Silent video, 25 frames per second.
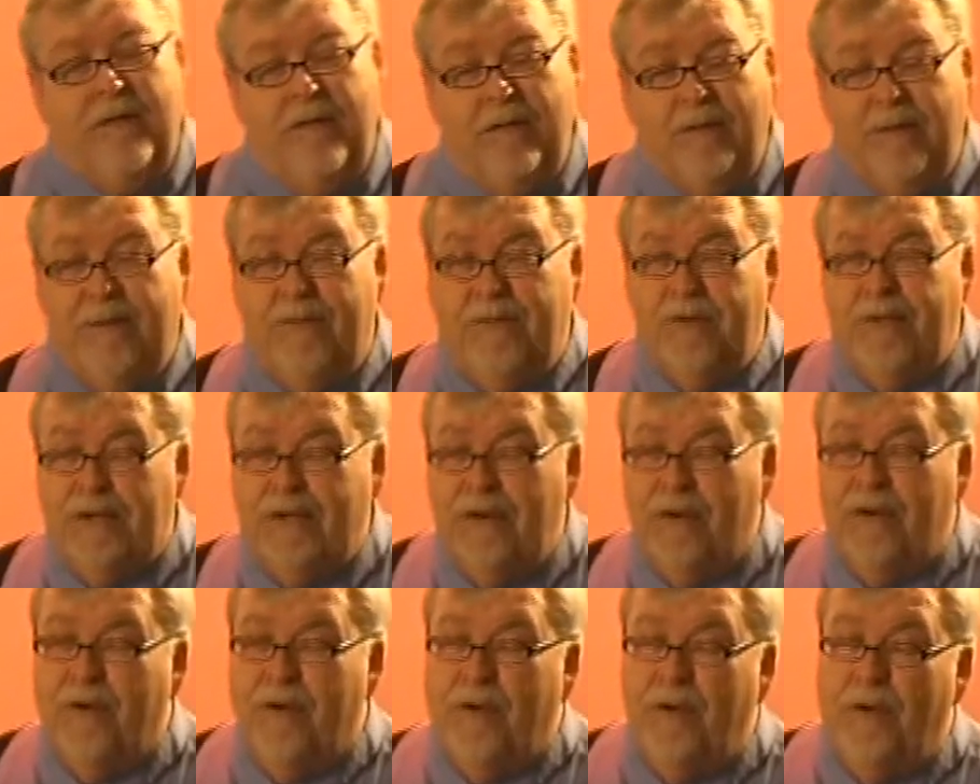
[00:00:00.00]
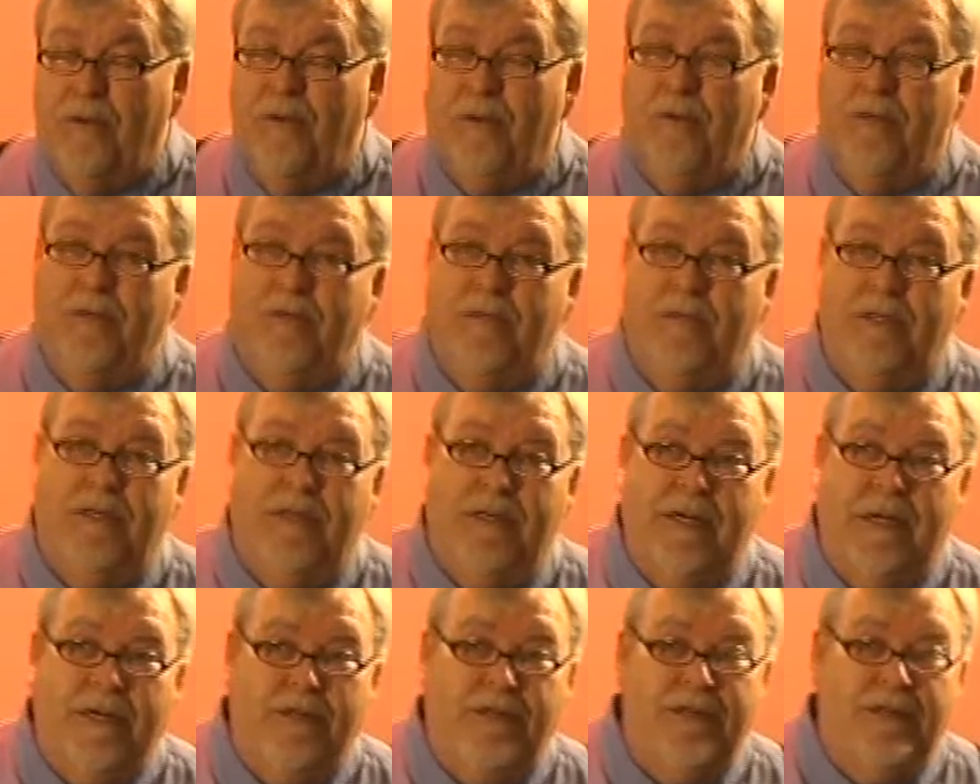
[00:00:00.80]
17-year-old
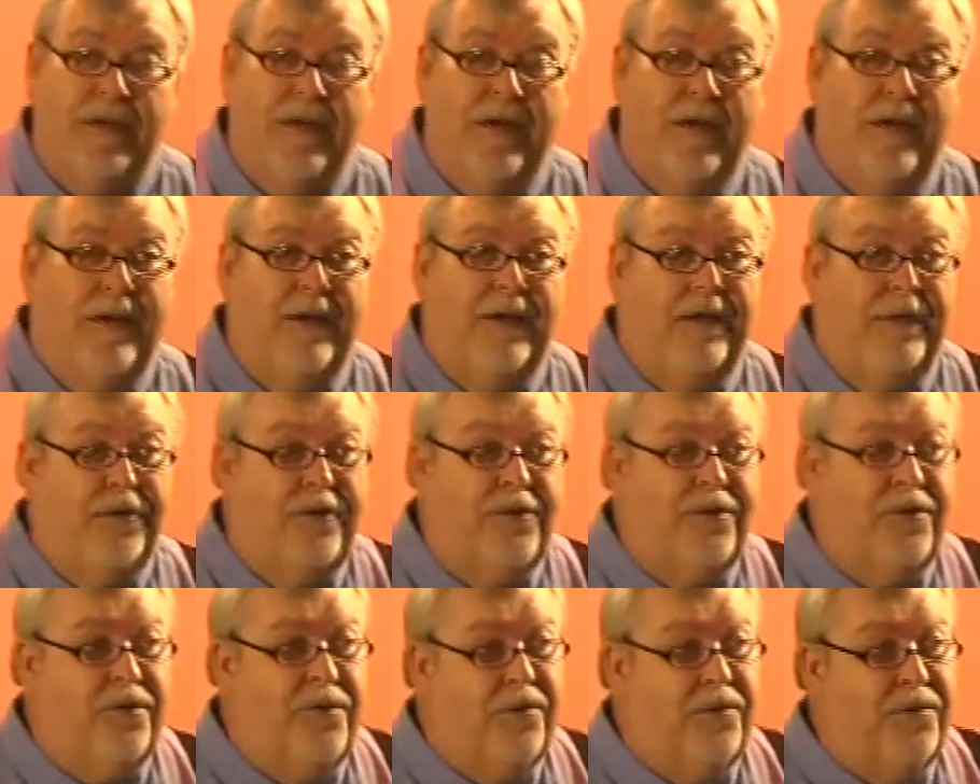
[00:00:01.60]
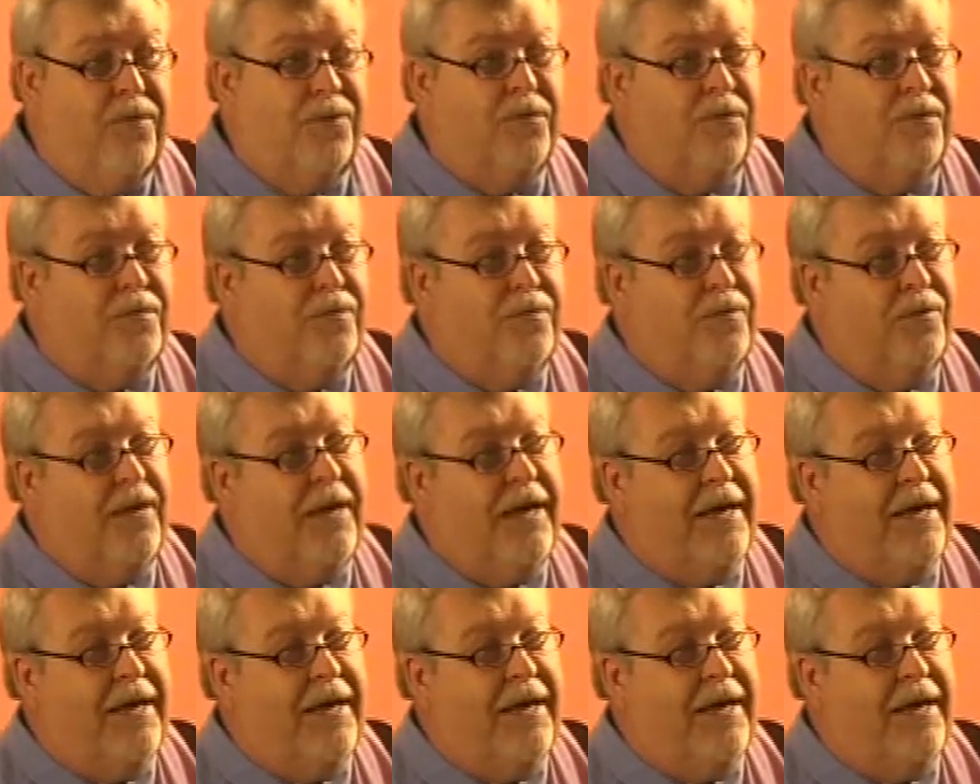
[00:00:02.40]
teenage son who